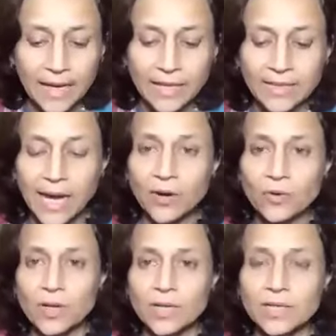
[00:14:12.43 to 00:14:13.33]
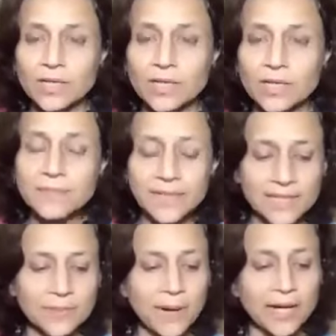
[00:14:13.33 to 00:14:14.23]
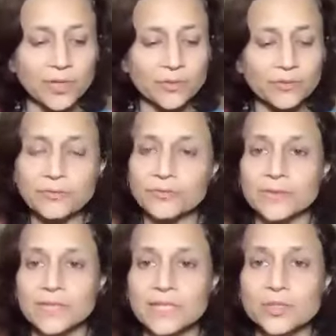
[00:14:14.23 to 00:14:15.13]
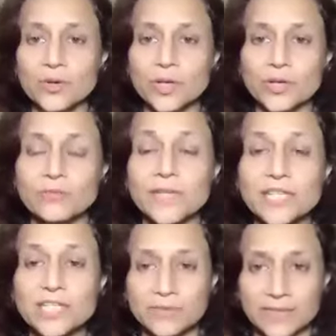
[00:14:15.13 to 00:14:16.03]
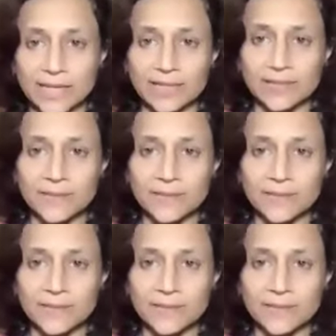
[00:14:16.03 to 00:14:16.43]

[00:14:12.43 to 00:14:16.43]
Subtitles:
Now, Ram is a part of the story of Dashavatar.